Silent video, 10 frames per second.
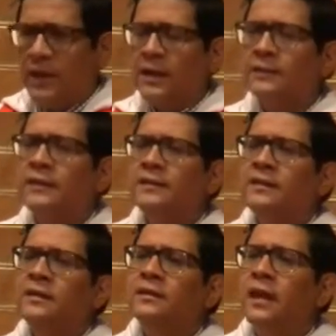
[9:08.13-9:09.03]
And as
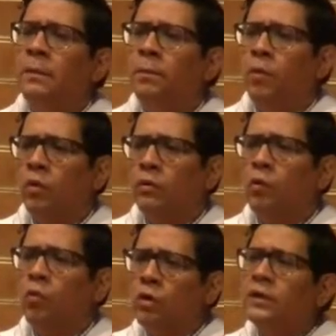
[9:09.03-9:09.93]
he's in the
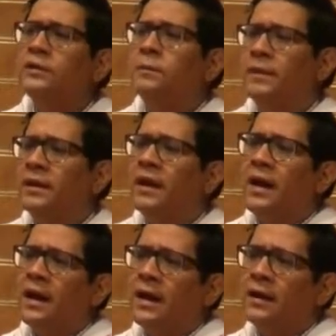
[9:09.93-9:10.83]
temple worshiping
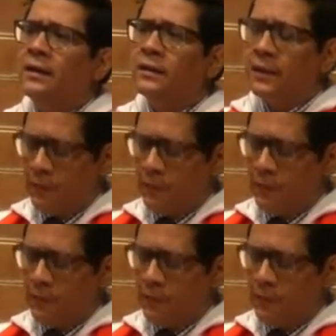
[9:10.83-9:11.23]
God,